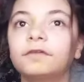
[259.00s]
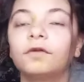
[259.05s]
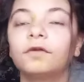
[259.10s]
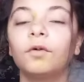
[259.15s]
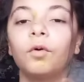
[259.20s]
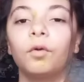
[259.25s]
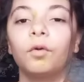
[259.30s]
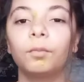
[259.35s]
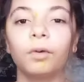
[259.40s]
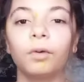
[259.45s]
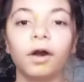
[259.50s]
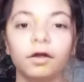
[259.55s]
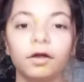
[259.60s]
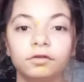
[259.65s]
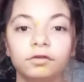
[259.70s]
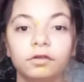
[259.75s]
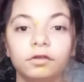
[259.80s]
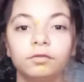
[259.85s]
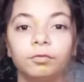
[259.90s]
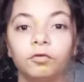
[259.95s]
the whole
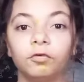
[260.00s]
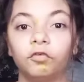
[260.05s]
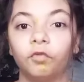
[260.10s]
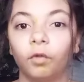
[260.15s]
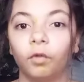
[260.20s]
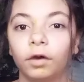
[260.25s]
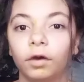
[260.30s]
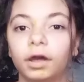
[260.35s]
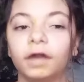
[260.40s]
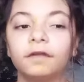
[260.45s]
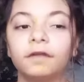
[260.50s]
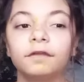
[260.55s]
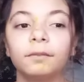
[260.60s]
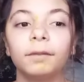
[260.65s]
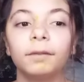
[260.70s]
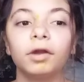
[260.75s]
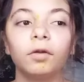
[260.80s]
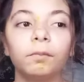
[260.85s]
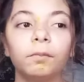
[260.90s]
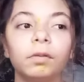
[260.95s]
process before getting the
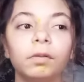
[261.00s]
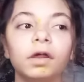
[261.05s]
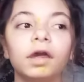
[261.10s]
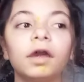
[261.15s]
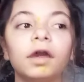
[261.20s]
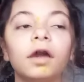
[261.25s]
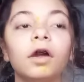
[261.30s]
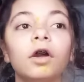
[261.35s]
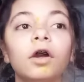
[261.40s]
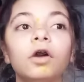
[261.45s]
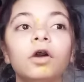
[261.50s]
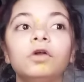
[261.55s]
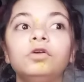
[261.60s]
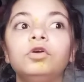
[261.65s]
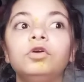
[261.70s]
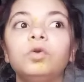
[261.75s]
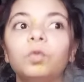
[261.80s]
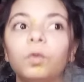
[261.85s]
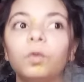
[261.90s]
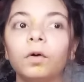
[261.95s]
metal plate,
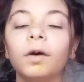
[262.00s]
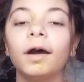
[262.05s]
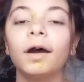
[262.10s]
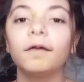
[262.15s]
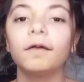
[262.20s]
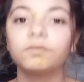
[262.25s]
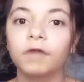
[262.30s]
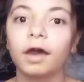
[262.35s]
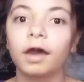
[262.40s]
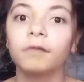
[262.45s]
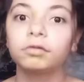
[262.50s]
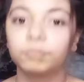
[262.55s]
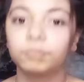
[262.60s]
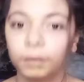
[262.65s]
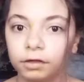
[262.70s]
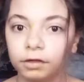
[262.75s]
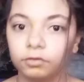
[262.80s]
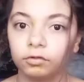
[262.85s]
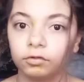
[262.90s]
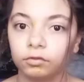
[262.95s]
you will have to have
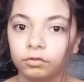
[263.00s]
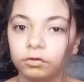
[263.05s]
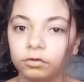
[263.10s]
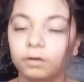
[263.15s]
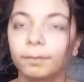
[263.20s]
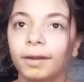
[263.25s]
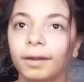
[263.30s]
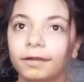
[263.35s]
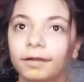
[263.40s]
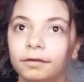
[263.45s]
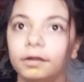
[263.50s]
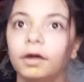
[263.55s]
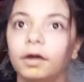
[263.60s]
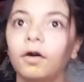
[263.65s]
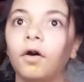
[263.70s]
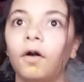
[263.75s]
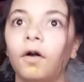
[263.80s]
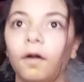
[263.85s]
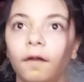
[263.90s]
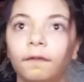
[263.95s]
spacers, depending
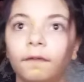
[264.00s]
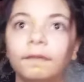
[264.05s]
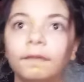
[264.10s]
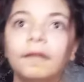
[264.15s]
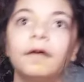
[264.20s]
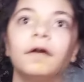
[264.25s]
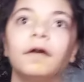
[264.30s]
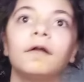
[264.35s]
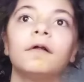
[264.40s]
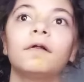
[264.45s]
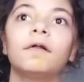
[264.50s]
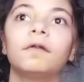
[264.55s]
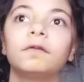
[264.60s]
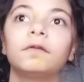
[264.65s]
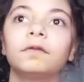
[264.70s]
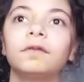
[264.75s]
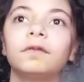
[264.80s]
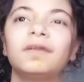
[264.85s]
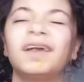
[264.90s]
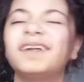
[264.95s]
on,
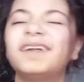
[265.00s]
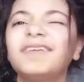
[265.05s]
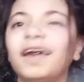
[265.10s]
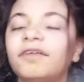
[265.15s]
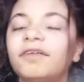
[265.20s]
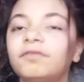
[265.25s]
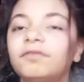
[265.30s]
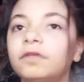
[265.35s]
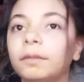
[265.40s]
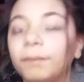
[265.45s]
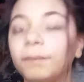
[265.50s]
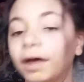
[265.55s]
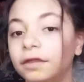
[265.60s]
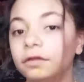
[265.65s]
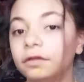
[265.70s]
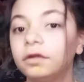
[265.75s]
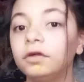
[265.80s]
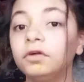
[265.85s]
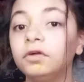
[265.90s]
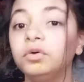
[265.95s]
not even
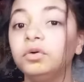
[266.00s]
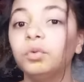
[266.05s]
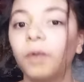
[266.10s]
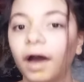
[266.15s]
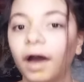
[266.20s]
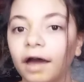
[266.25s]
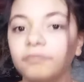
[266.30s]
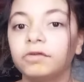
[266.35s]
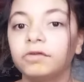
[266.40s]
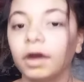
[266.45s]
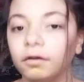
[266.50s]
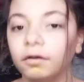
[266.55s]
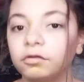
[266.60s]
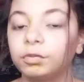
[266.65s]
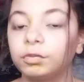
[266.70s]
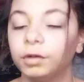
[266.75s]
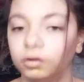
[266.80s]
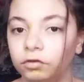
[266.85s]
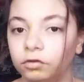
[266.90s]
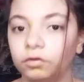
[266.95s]
depending, you have to have
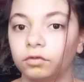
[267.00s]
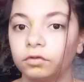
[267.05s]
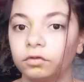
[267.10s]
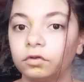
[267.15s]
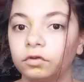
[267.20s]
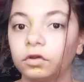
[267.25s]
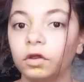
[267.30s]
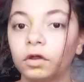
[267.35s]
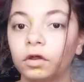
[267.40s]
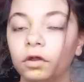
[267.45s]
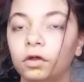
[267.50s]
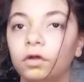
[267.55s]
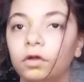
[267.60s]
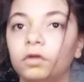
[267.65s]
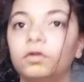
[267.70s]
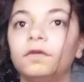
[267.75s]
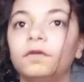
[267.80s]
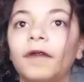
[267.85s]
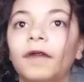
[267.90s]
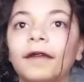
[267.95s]
spacers,
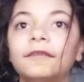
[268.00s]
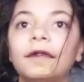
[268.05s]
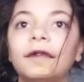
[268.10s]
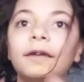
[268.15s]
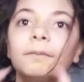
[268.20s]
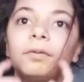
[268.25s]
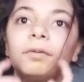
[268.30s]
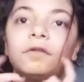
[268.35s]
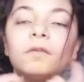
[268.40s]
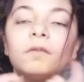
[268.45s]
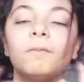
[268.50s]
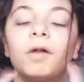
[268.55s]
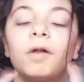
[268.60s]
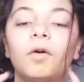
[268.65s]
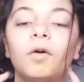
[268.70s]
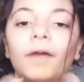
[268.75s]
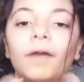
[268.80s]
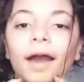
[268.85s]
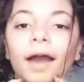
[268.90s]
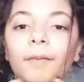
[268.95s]
so that they can put the
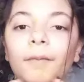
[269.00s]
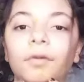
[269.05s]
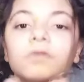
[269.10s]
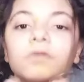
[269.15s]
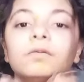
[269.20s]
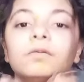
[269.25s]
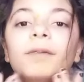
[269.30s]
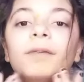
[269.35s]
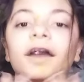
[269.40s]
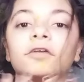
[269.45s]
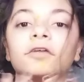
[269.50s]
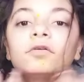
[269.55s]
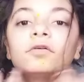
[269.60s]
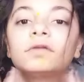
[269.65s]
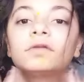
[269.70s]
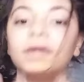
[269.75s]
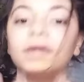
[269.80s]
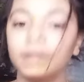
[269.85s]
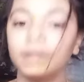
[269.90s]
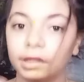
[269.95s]
metal cap on the back of
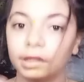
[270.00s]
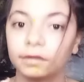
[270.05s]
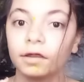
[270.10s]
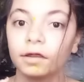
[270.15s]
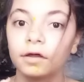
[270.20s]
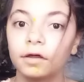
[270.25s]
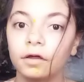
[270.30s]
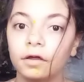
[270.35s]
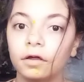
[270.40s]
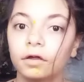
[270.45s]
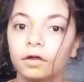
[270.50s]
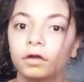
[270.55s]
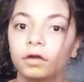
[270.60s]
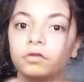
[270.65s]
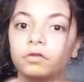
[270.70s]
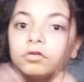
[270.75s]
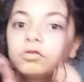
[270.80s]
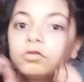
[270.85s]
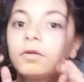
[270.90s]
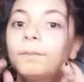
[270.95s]
your teeth,
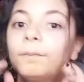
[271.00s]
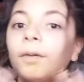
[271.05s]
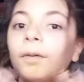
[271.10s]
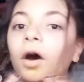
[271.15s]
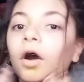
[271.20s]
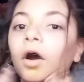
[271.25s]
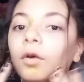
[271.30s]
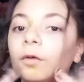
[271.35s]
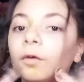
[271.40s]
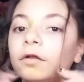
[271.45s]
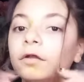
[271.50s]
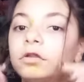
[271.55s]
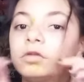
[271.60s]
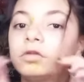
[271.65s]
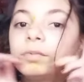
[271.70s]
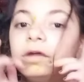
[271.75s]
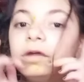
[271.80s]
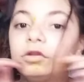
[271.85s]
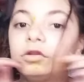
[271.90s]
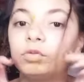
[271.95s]
because there's a bar where the
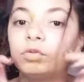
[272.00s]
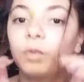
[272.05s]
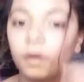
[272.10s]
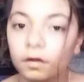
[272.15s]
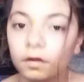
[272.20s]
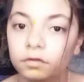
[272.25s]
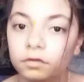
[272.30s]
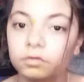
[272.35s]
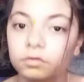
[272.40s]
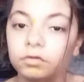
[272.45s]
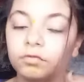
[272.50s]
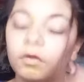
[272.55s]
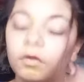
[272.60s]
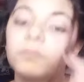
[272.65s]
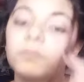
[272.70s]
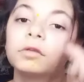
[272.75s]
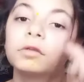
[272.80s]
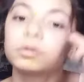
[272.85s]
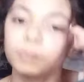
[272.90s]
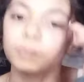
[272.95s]
space was
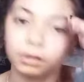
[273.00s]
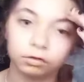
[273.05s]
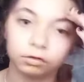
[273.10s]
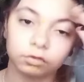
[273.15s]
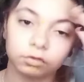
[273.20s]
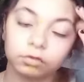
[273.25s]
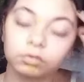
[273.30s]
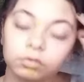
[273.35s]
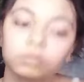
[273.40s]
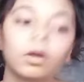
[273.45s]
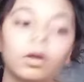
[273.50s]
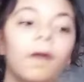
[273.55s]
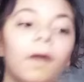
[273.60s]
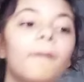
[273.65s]
from the spacers.